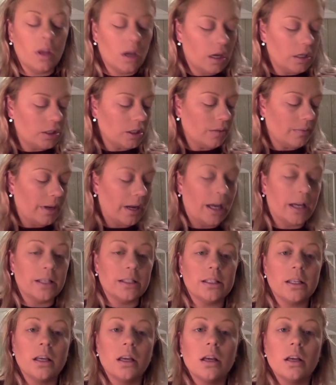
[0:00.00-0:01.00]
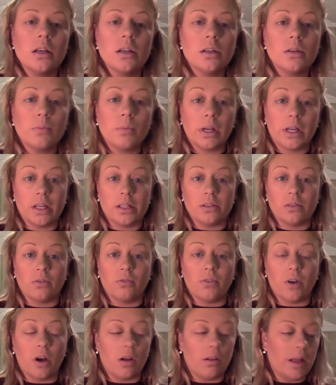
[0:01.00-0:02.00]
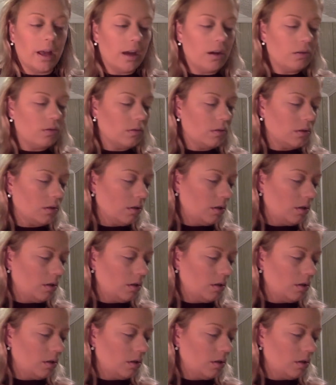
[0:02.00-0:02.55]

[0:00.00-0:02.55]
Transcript: under my eyes because of fallout.